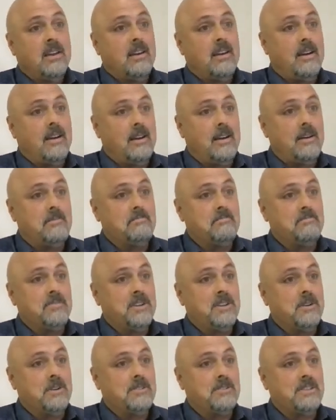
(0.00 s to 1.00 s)
um,
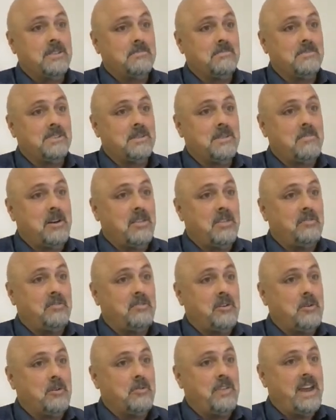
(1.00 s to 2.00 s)
you know, some some on the
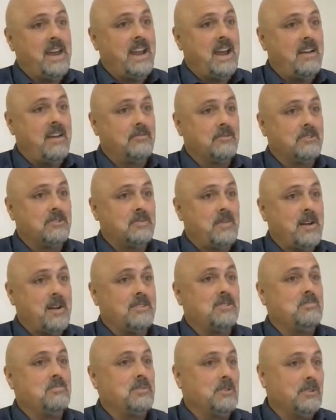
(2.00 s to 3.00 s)
phone that have
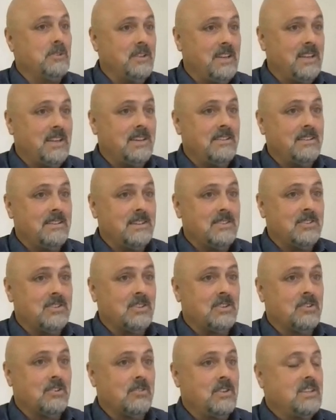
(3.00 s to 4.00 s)
responsibility in, in
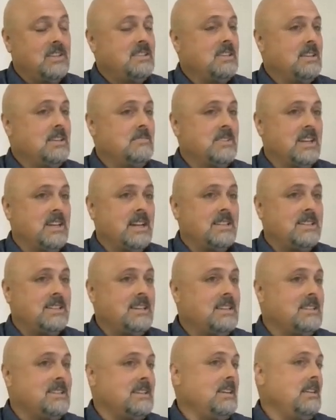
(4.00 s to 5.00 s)
security teams and
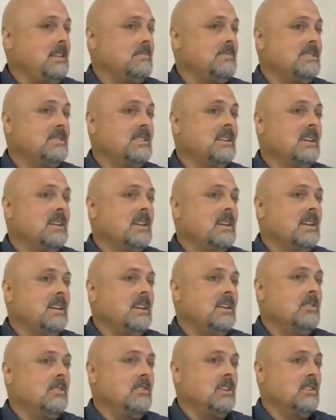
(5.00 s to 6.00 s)
IT teams,
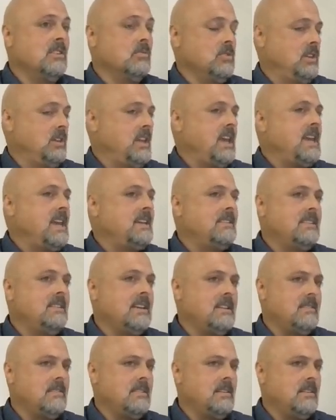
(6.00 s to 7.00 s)
you know, can relate
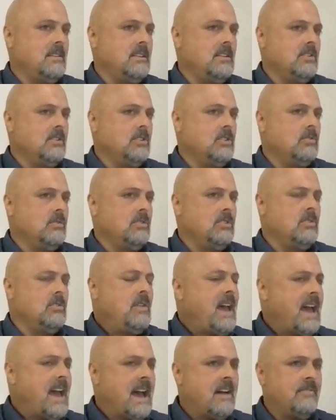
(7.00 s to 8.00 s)
that that you know you
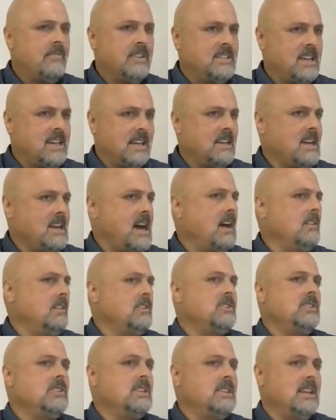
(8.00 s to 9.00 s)
you have a
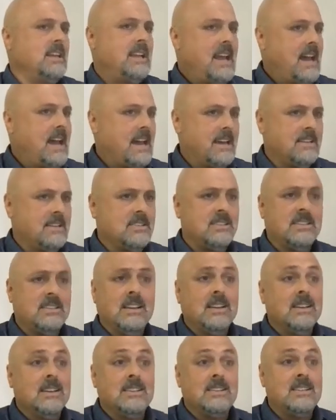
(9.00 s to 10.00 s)
technology that
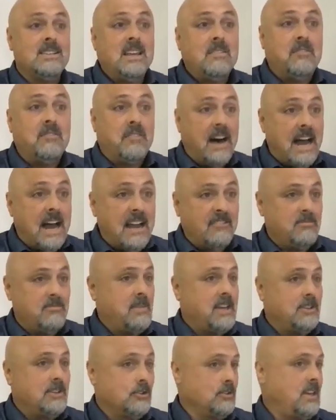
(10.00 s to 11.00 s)
has say five
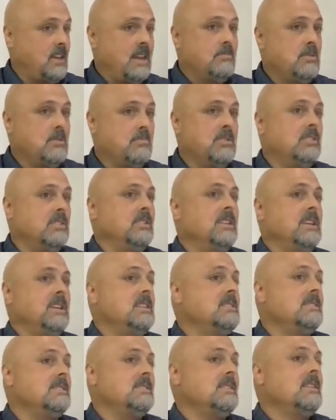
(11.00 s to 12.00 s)
major
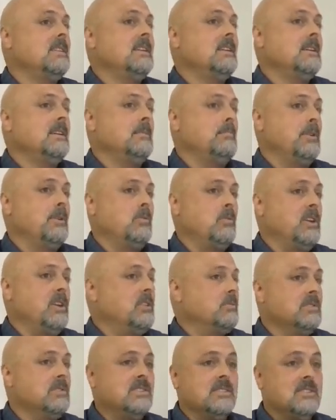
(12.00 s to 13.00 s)
capabilities but when
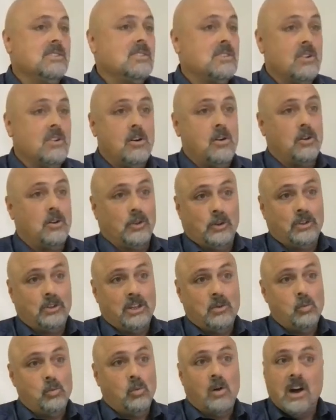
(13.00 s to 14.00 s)
it was installed,
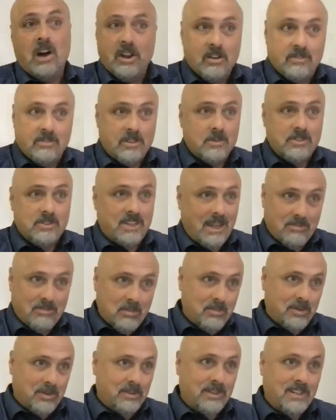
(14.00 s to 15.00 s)
only one of those
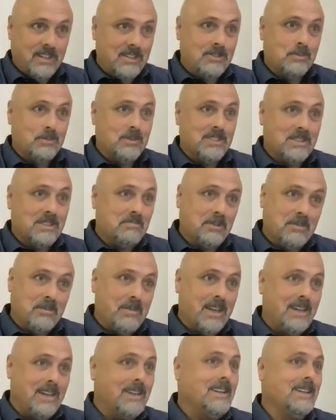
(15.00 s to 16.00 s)
capabilities was
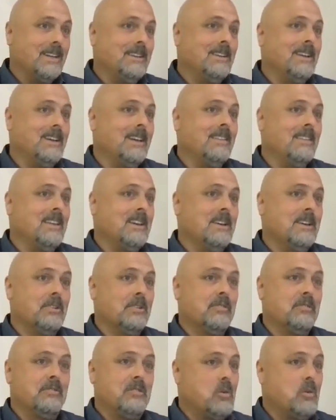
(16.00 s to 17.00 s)
implemented, and, and the
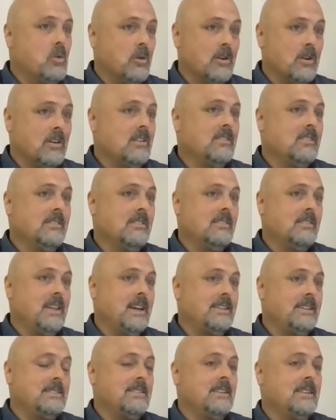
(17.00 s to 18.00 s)
other four
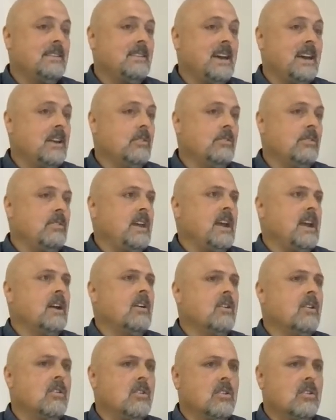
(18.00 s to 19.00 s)
that uh, that are
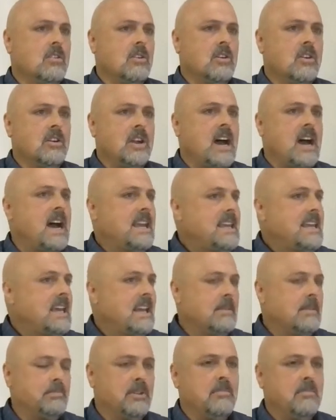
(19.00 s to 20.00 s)
there are, are, not
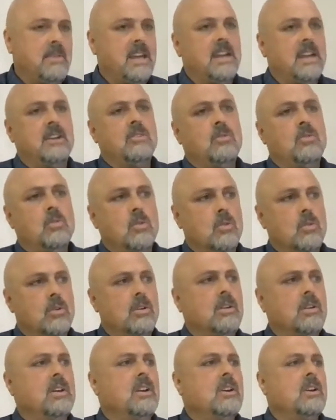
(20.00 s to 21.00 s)
yet implemented
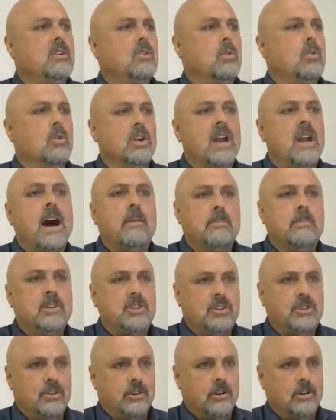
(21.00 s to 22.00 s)
or or not
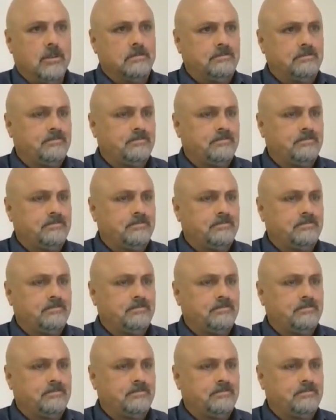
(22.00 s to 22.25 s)
mature.